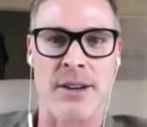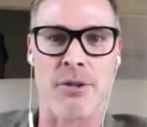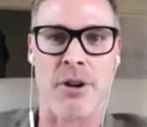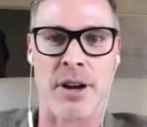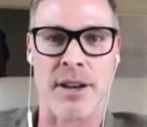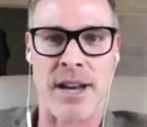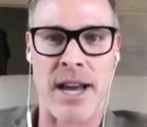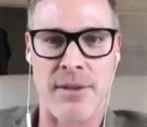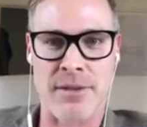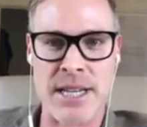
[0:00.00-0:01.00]
or even
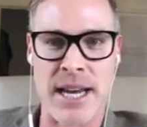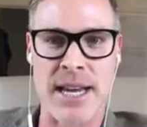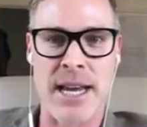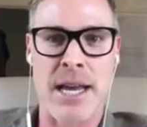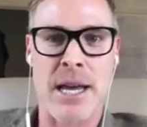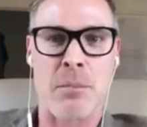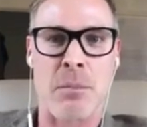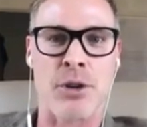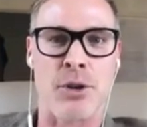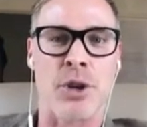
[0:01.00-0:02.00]
half a day.
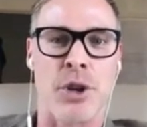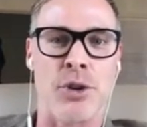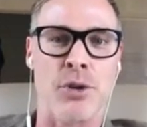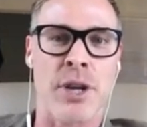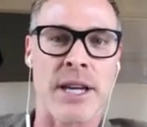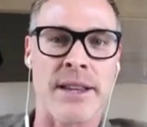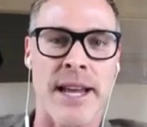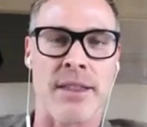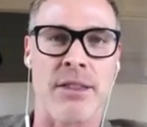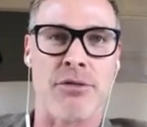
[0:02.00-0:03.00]
But you get
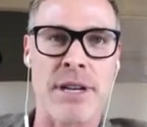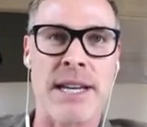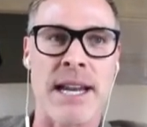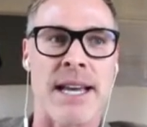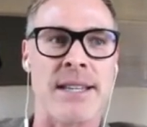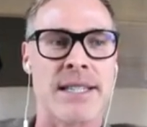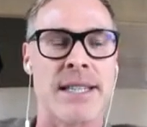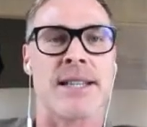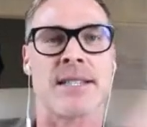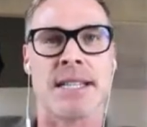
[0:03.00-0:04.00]
that in 3 days,
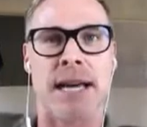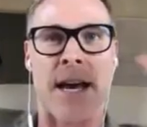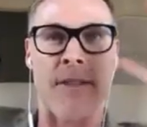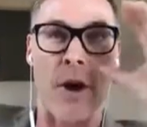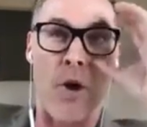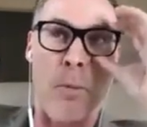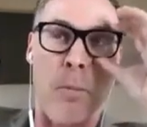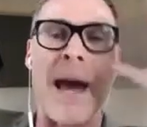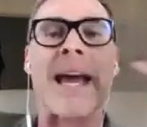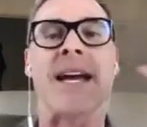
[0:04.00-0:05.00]
and they see how the whole
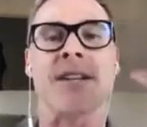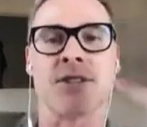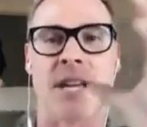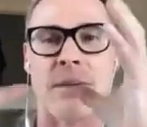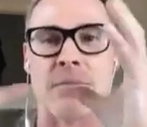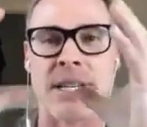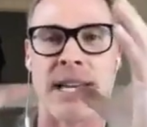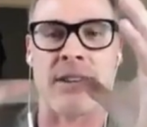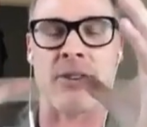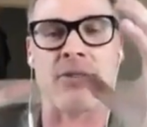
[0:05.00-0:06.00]
package comes
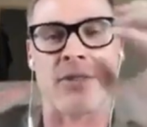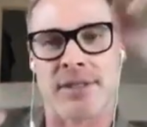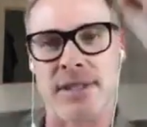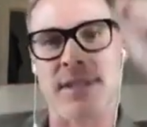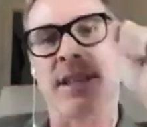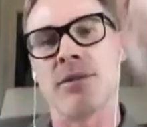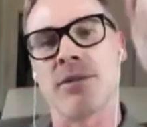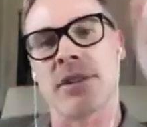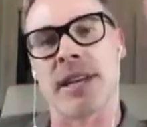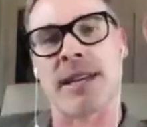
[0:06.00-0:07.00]
together. Not just the
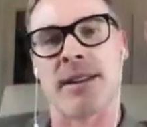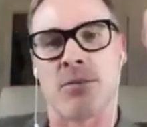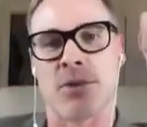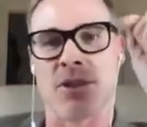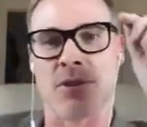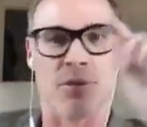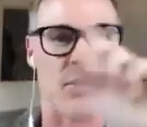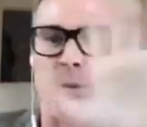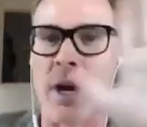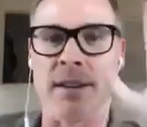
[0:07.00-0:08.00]
skill set, which is
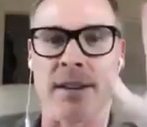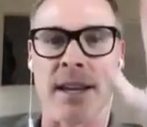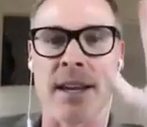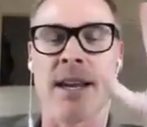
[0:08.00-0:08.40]
just one thing,